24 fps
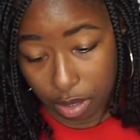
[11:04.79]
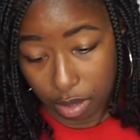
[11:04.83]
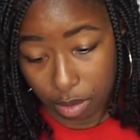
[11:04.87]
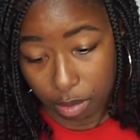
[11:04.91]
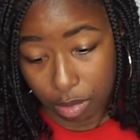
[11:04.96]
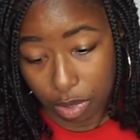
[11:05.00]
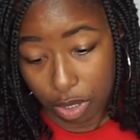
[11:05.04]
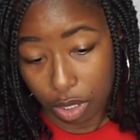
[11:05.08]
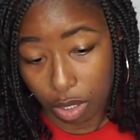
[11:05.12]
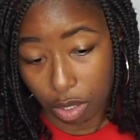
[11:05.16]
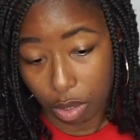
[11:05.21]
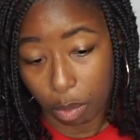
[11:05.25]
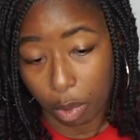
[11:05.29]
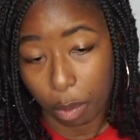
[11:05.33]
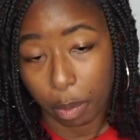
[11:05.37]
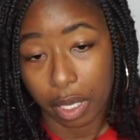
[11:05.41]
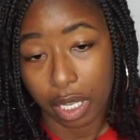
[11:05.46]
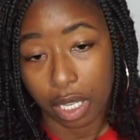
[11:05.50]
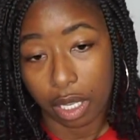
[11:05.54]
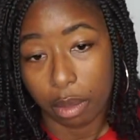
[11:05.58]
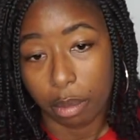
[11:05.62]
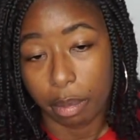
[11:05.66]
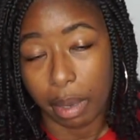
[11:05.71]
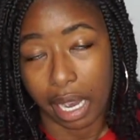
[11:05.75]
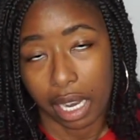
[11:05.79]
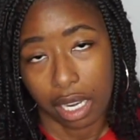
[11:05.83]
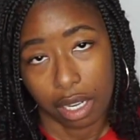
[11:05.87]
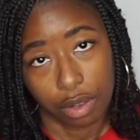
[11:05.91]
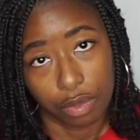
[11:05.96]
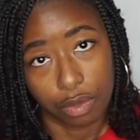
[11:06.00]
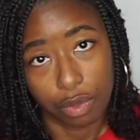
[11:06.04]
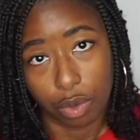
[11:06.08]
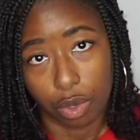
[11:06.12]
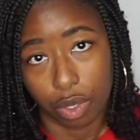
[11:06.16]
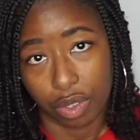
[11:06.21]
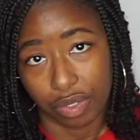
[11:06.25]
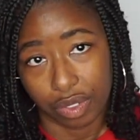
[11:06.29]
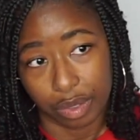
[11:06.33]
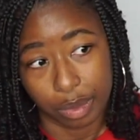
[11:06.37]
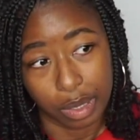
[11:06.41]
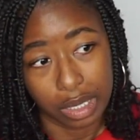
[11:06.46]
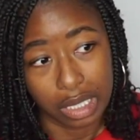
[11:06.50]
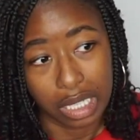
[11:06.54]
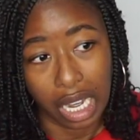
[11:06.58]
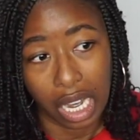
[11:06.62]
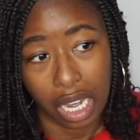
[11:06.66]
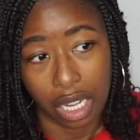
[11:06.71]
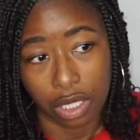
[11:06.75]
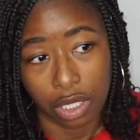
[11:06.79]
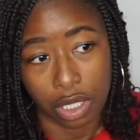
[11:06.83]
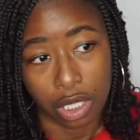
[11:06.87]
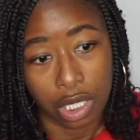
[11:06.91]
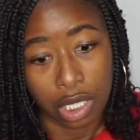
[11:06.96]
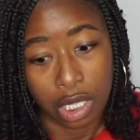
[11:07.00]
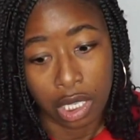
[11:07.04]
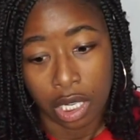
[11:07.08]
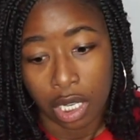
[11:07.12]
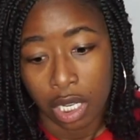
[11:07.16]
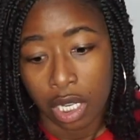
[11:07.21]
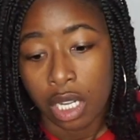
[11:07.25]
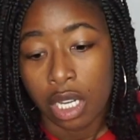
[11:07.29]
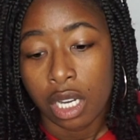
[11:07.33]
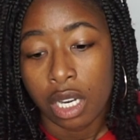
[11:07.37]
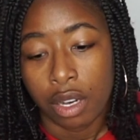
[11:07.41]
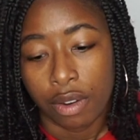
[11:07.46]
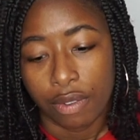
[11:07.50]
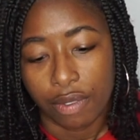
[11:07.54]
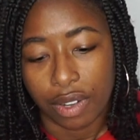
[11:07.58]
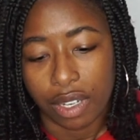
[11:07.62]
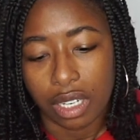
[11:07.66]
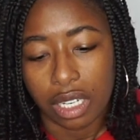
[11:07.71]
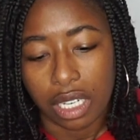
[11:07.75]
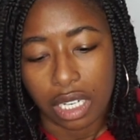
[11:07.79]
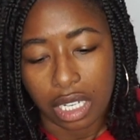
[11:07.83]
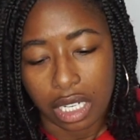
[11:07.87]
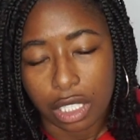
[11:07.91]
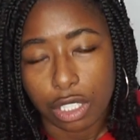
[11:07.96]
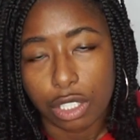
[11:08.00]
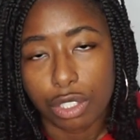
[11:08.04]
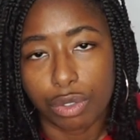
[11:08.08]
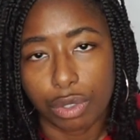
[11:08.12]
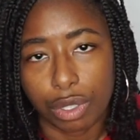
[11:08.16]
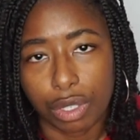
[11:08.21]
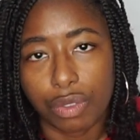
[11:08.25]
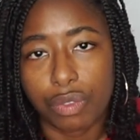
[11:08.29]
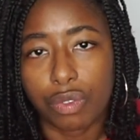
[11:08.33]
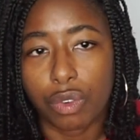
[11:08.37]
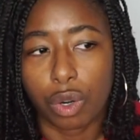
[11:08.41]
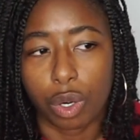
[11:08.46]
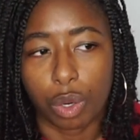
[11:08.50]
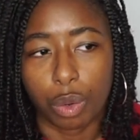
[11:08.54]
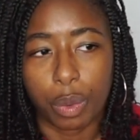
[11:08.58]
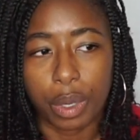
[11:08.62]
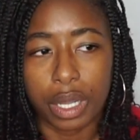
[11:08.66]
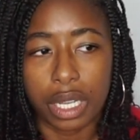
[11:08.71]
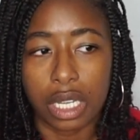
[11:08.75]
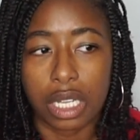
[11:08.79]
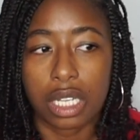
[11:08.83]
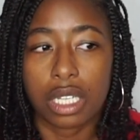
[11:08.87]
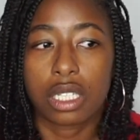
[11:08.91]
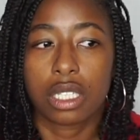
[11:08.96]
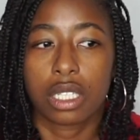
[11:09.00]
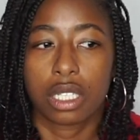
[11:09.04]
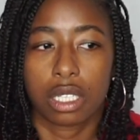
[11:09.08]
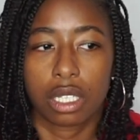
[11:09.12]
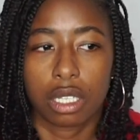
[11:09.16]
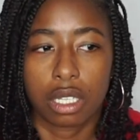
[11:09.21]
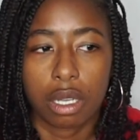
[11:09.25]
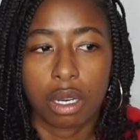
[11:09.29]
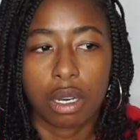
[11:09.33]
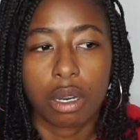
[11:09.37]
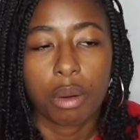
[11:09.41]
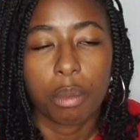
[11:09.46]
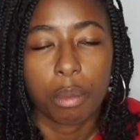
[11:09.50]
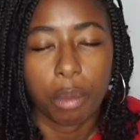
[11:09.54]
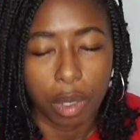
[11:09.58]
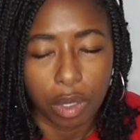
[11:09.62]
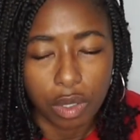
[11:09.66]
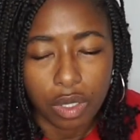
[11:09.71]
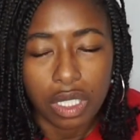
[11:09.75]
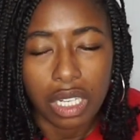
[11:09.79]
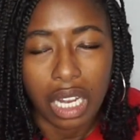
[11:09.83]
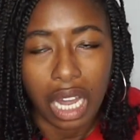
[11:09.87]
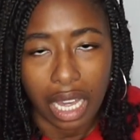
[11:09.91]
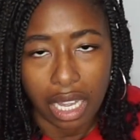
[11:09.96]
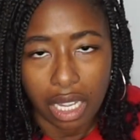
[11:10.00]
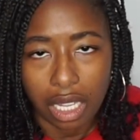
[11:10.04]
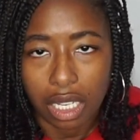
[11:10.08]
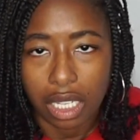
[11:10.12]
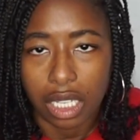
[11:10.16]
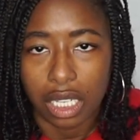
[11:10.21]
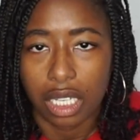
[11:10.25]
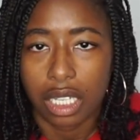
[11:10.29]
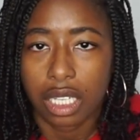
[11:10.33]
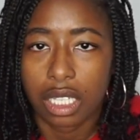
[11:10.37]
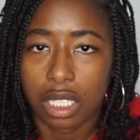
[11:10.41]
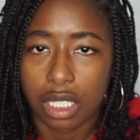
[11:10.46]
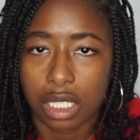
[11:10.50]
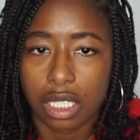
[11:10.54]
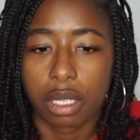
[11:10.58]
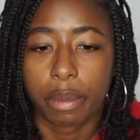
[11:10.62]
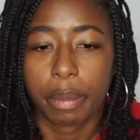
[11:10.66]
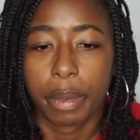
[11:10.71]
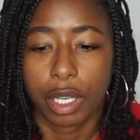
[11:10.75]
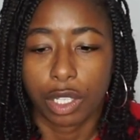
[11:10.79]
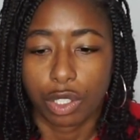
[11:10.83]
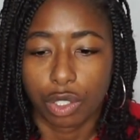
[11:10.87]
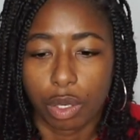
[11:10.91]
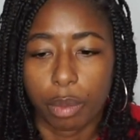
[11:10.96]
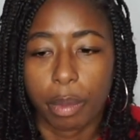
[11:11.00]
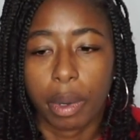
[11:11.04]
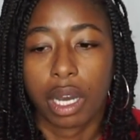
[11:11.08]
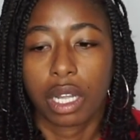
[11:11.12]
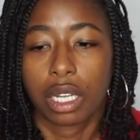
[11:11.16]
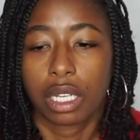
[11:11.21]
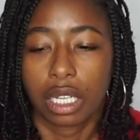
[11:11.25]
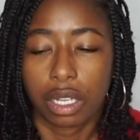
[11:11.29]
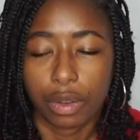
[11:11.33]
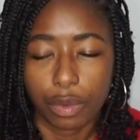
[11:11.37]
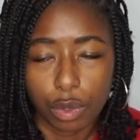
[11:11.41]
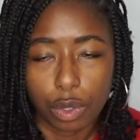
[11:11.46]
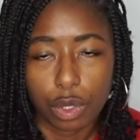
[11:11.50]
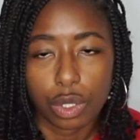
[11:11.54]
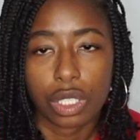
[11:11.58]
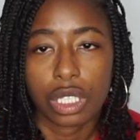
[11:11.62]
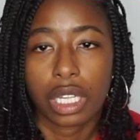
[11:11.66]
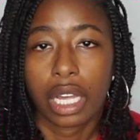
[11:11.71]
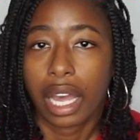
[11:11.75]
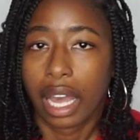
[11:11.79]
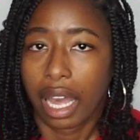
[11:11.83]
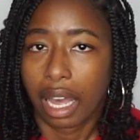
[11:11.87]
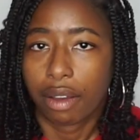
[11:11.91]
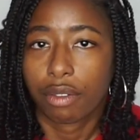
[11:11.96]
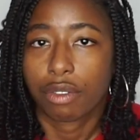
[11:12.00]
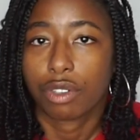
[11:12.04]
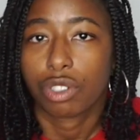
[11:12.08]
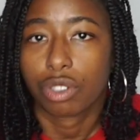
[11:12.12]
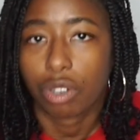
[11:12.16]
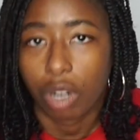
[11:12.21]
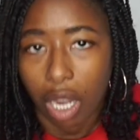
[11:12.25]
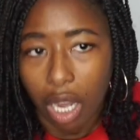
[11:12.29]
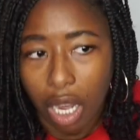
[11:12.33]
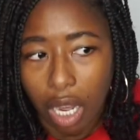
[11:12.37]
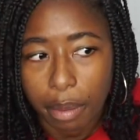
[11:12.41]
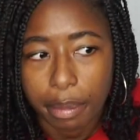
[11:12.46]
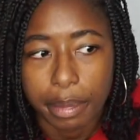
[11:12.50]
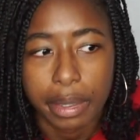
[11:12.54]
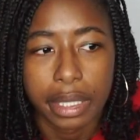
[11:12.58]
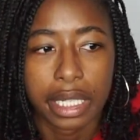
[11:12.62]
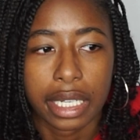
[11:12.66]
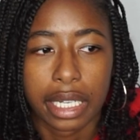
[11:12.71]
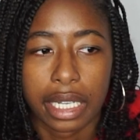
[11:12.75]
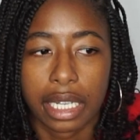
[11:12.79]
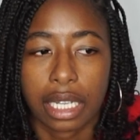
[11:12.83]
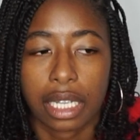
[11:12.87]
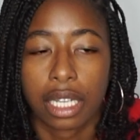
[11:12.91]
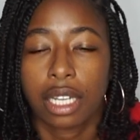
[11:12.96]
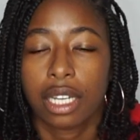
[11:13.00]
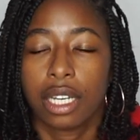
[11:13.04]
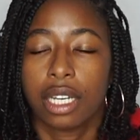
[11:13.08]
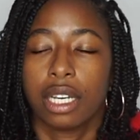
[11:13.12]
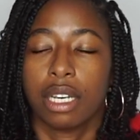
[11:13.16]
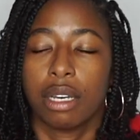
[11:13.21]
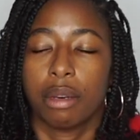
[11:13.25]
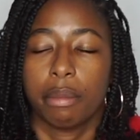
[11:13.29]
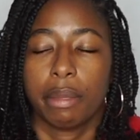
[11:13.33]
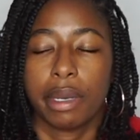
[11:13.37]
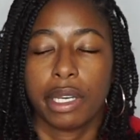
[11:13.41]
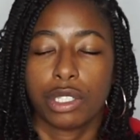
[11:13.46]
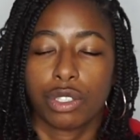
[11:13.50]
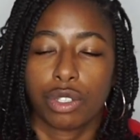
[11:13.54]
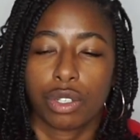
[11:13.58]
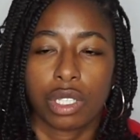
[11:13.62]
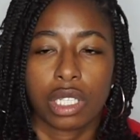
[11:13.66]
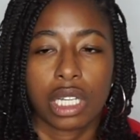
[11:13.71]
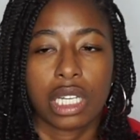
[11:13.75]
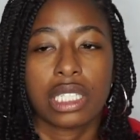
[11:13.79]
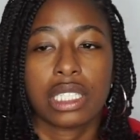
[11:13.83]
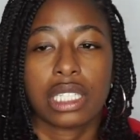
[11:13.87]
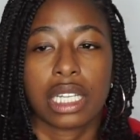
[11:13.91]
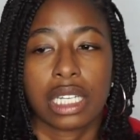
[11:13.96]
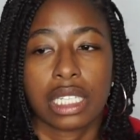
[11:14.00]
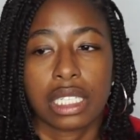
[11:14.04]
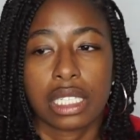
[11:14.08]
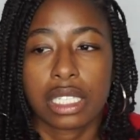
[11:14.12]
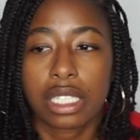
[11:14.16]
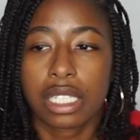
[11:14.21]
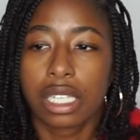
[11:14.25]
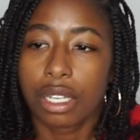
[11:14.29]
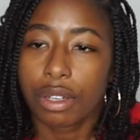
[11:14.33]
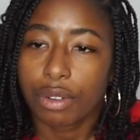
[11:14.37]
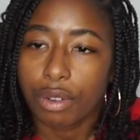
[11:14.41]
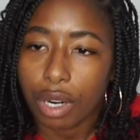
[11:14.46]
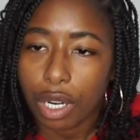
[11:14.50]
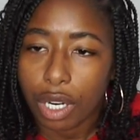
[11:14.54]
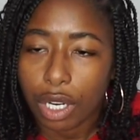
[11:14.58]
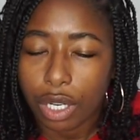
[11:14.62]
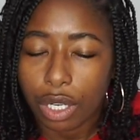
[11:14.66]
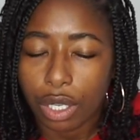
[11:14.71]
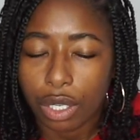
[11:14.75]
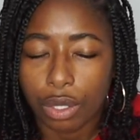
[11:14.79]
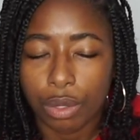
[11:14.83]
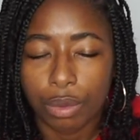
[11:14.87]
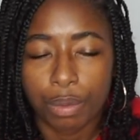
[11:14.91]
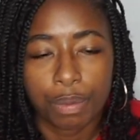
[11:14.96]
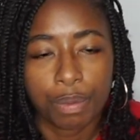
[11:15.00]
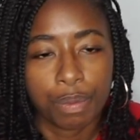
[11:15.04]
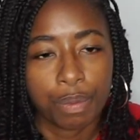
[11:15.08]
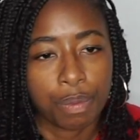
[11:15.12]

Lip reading: So I'm gonna be back and forth from the doctor for the next 3 to 4 weeks, most likely, to make sure my levels have dropped and make sure they say 0,